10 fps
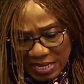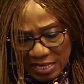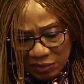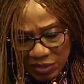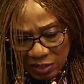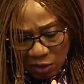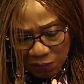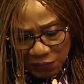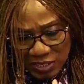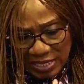a grain
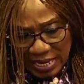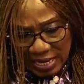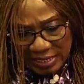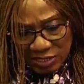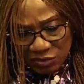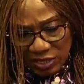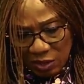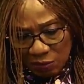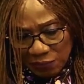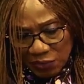offering and a drink
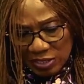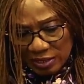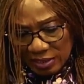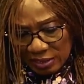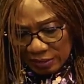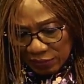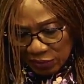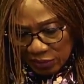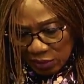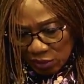offering
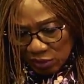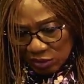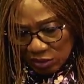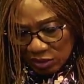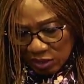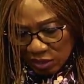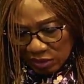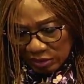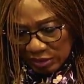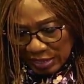for the Lord your God.